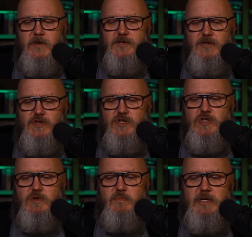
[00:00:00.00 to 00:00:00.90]

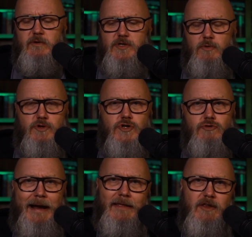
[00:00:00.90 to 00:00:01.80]
spiritual
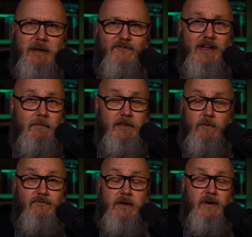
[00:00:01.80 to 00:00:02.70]
strength in my family that
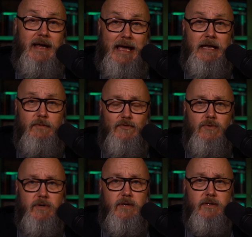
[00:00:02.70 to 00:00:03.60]
we've never had
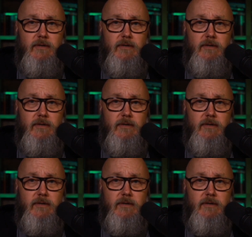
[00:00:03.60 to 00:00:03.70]
before.